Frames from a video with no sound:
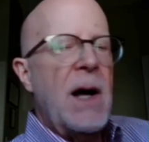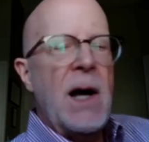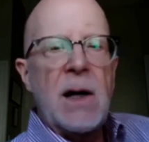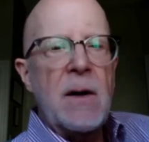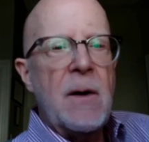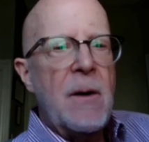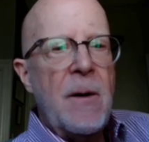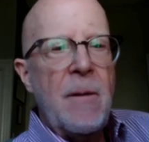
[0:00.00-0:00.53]

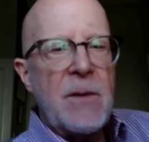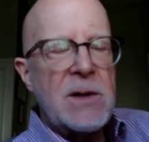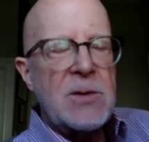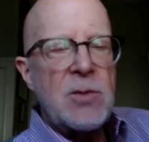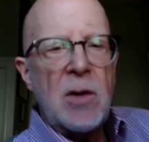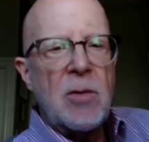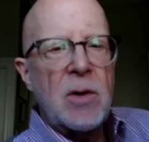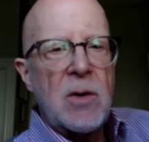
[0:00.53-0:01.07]
hey,
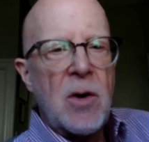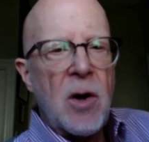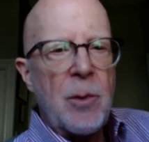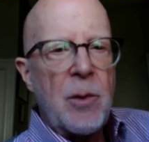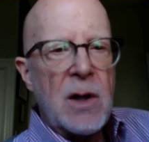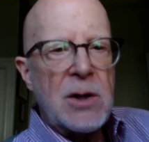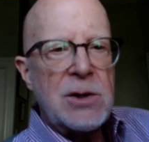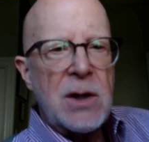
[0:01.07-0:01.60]
this railroad
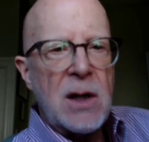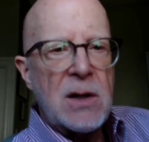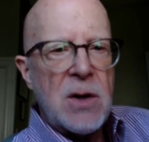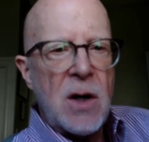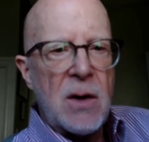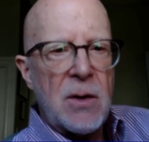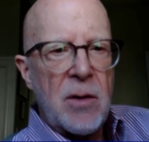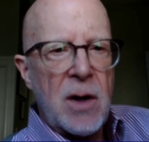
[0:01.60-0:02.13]
corporation
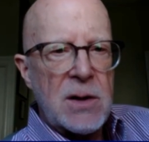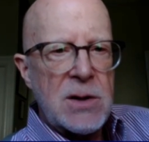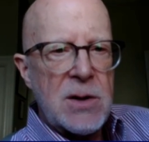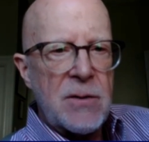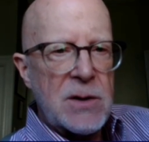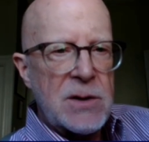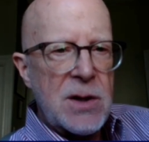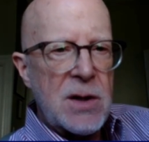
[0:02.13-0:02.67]
has all the
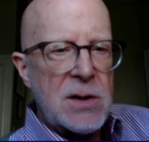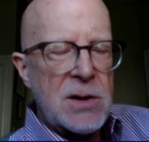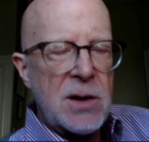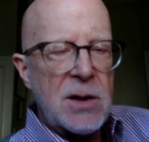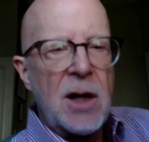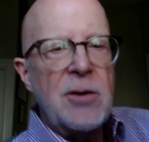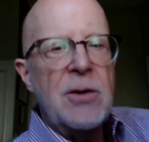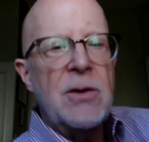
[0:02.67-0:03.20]
rights of a
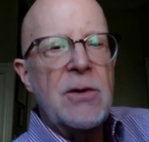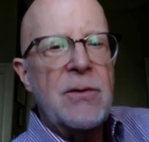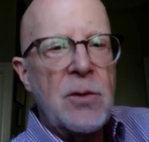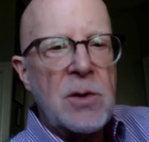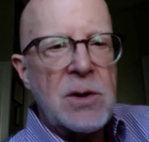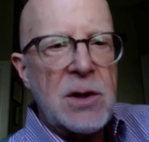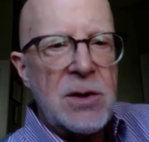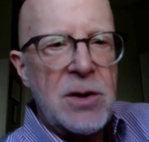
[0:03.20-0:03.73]
citizen under the
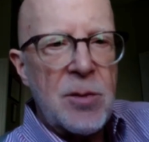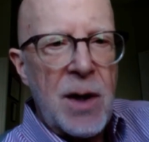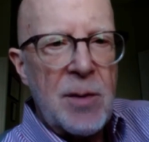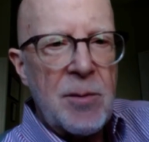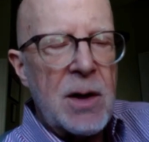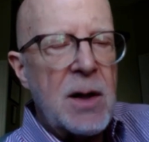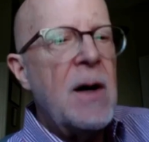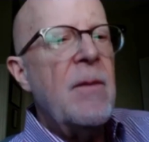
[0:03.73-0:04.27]
14th
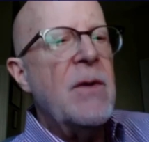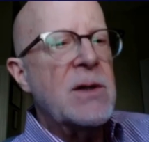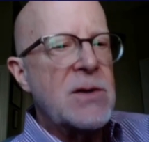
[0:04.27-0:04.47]
Amendment.